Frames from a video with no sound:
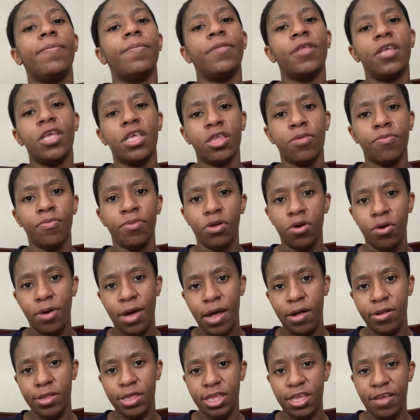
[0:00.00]
his
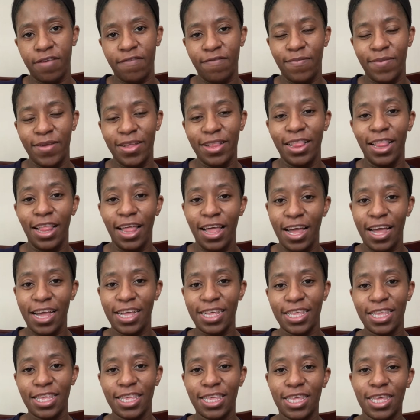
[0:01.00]
blowouts have been
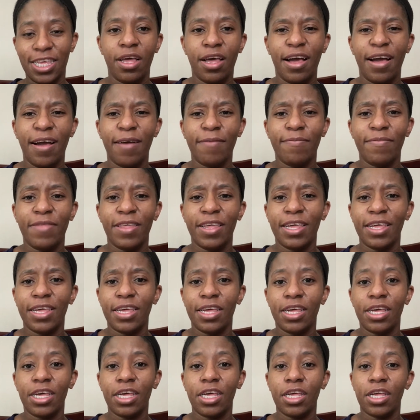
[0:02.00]
less. I'm
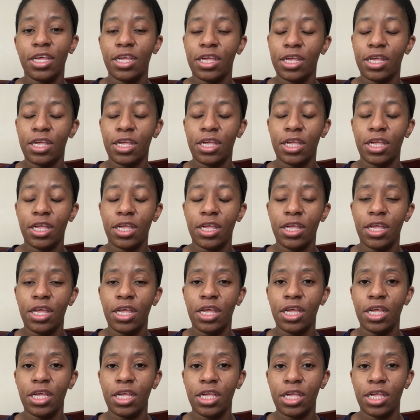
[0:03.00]
thinking
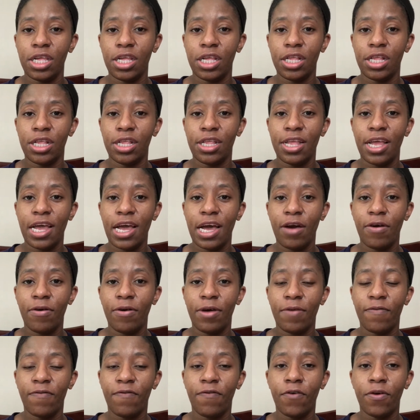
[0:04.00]
now
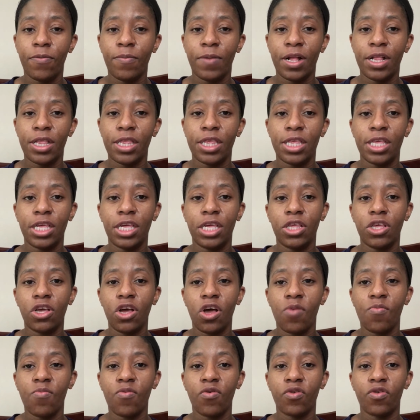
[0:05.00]
at 4 months, he's
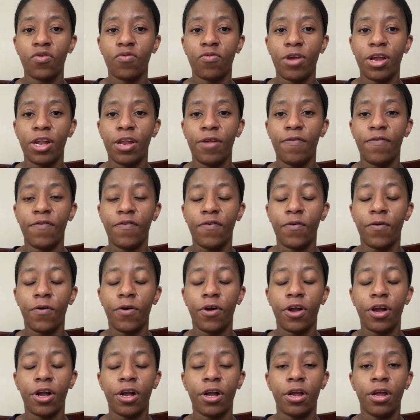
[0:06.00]
almost ready
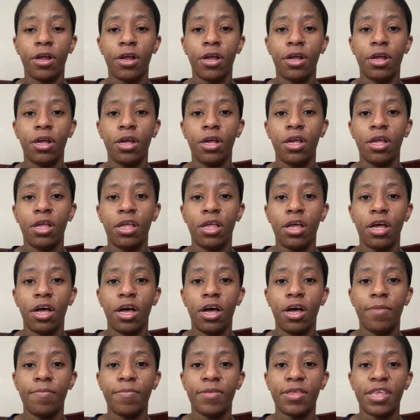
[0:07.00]
for
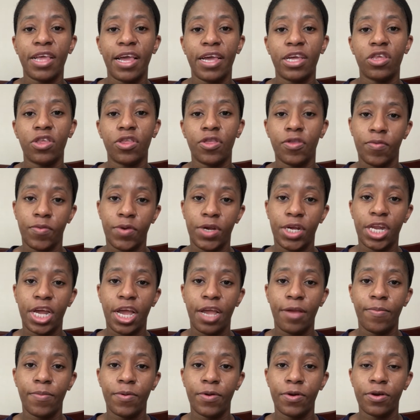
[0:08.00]
size 3
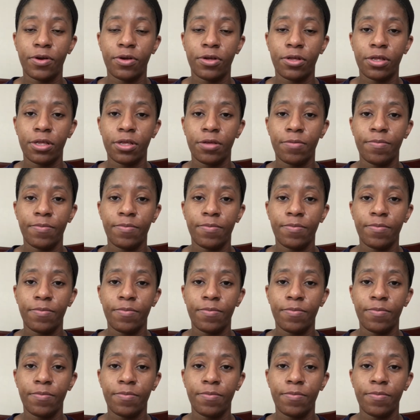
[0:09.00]
diapers.